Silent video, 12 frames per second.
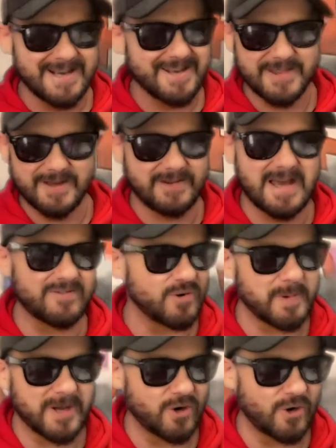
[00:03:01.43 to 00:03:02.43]
they've ever
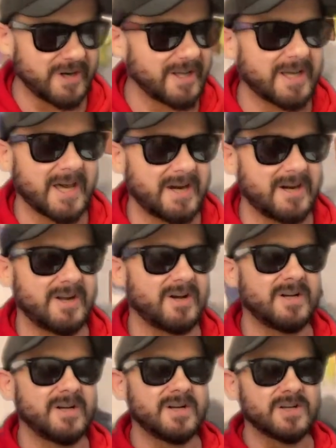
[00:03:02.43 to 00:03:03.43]
been on in Canada.
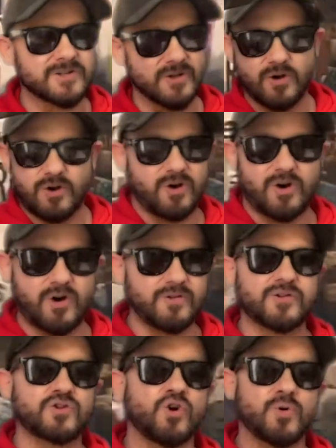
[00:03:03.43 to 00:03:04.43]
So on the
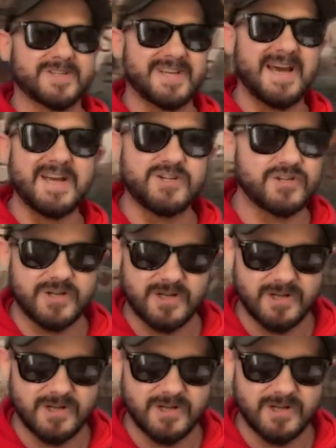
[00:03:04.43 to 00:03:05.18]
tour was Edge,